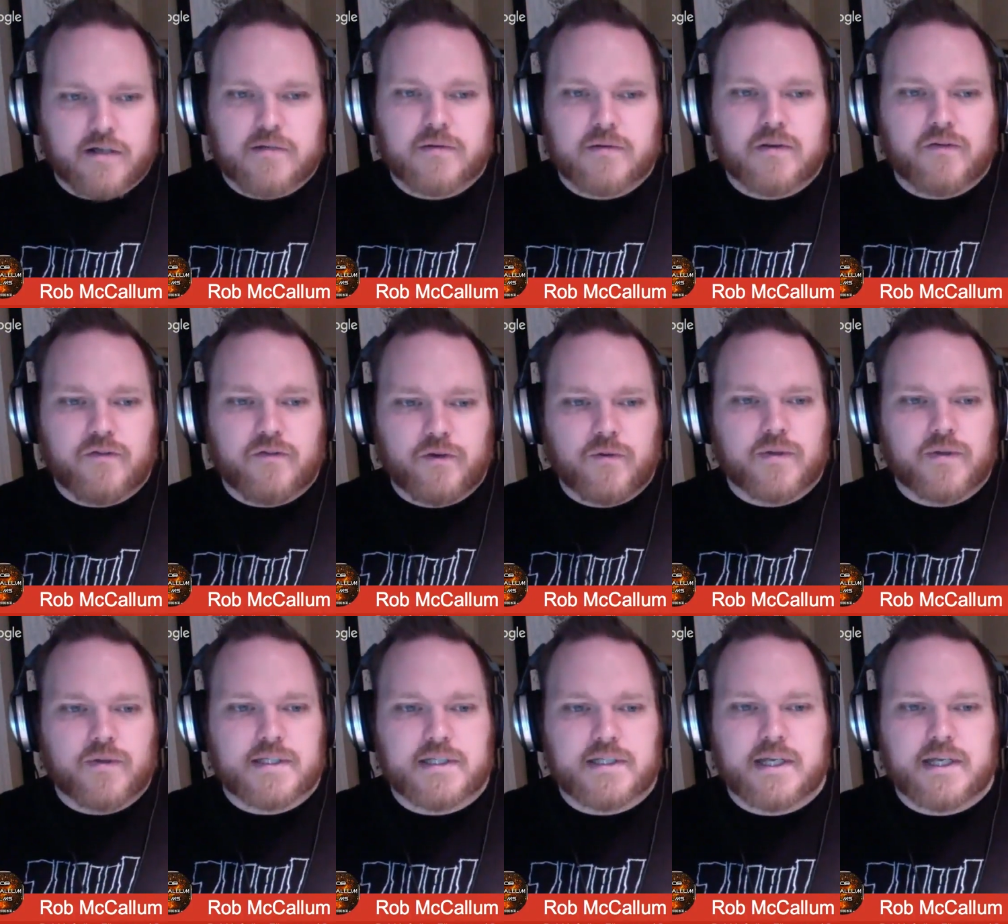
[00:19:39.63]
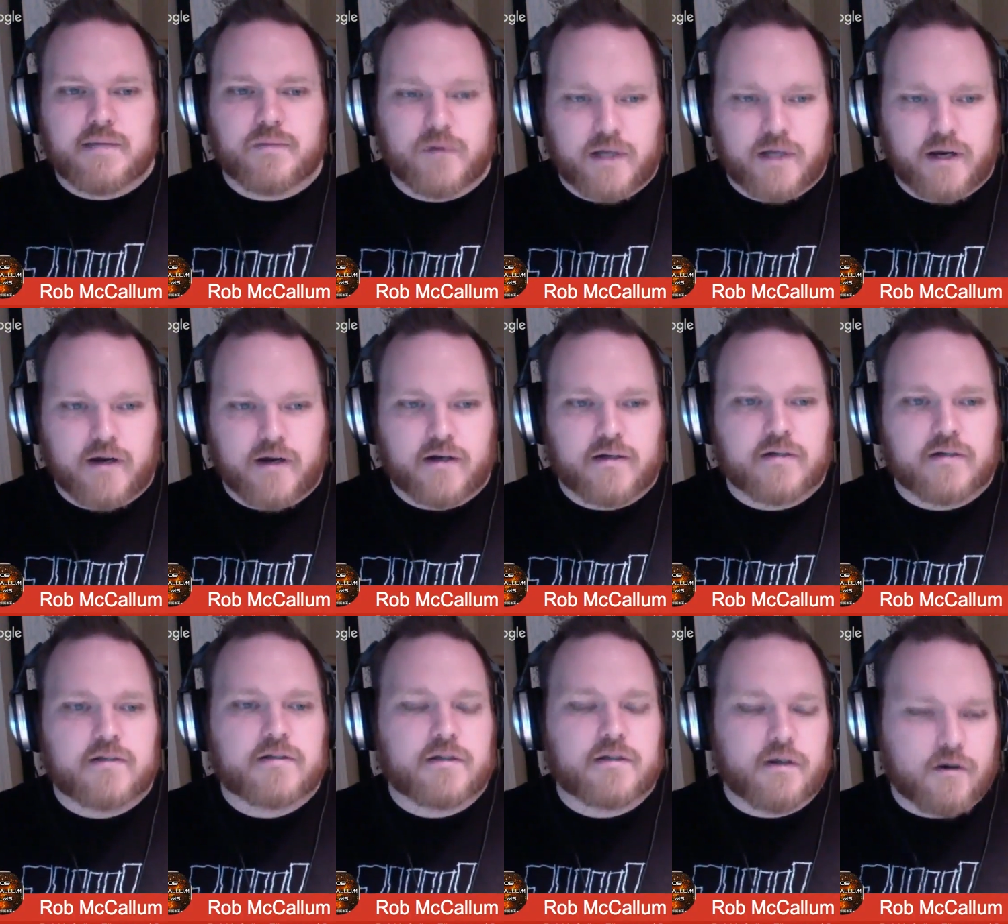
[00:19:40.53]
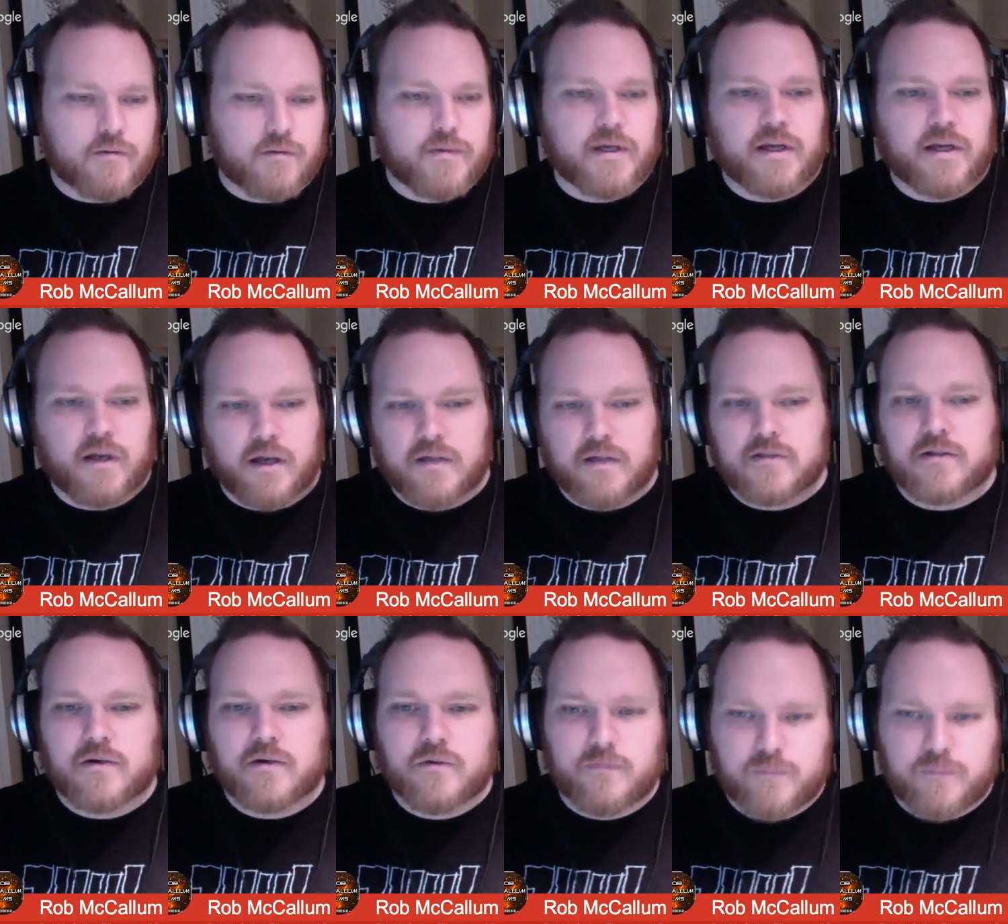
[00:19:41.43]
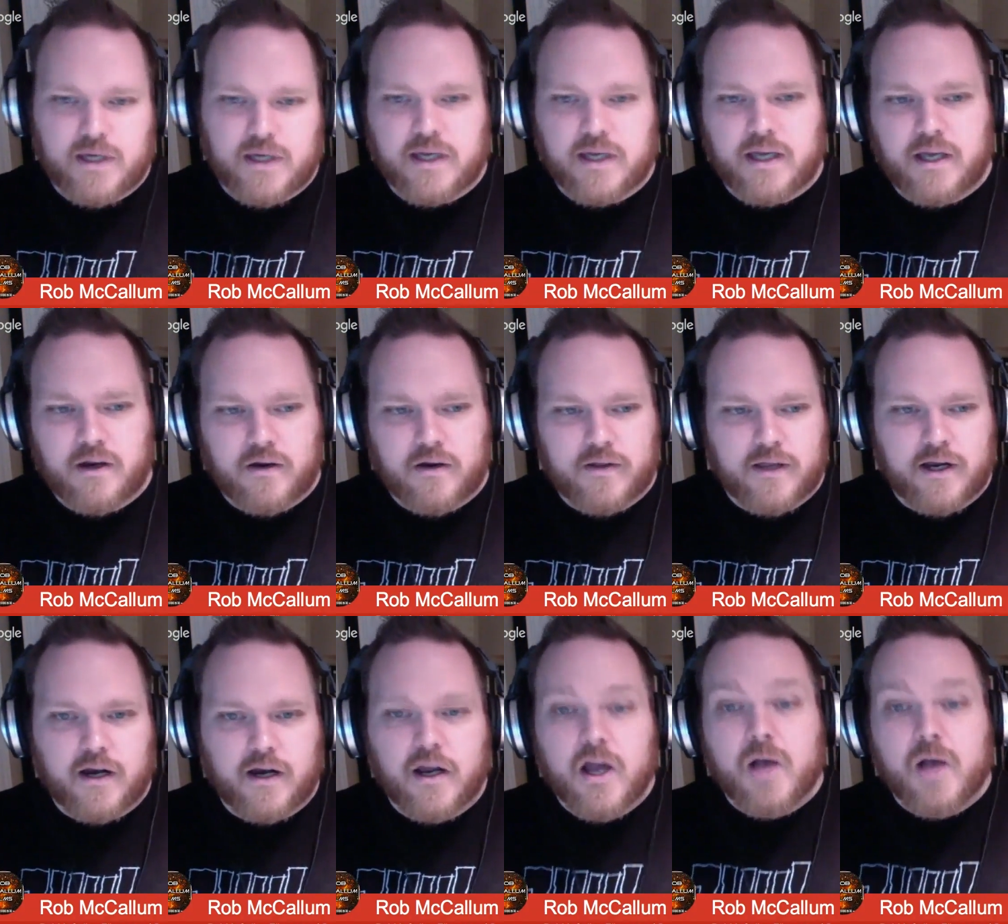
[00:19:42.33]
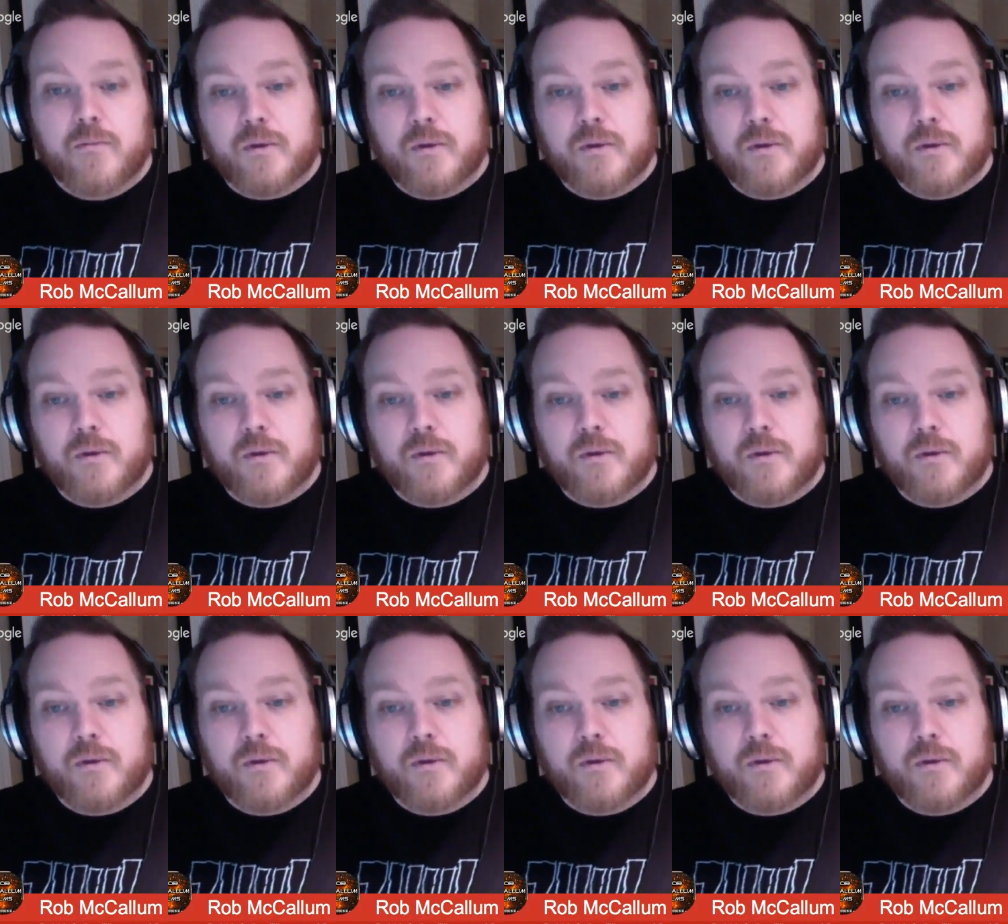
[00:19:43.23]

with a few of the staple characters, Kermit, Gonzo, Piggy here and there,